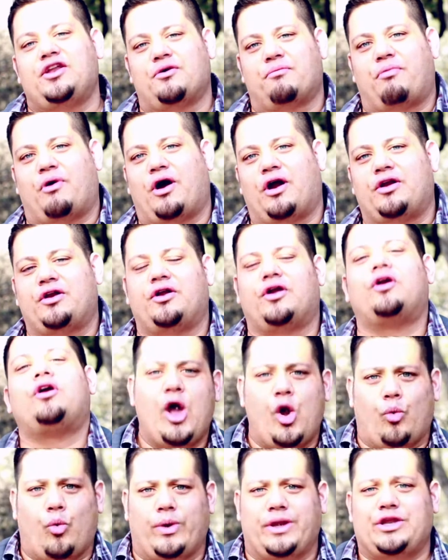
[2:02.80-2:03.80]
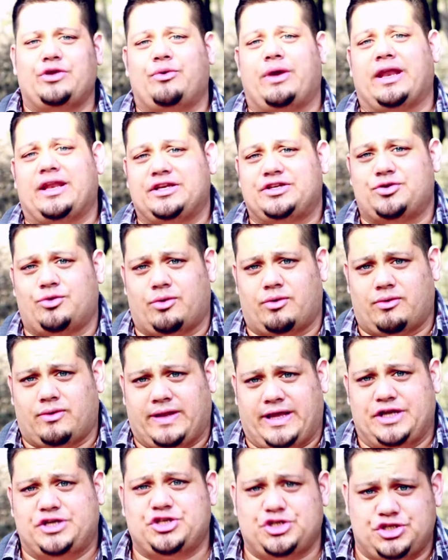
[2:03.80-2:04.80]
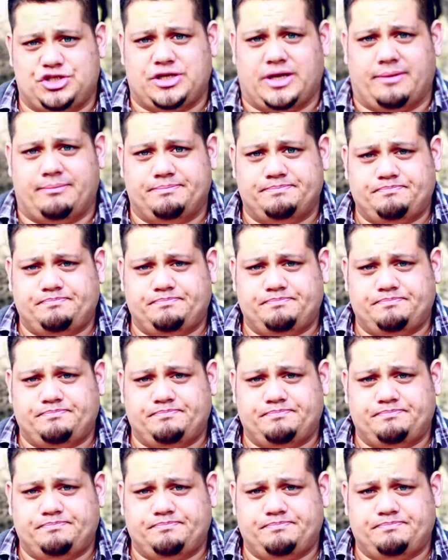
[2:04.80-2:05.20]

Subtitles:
your partner when you get into a relationship.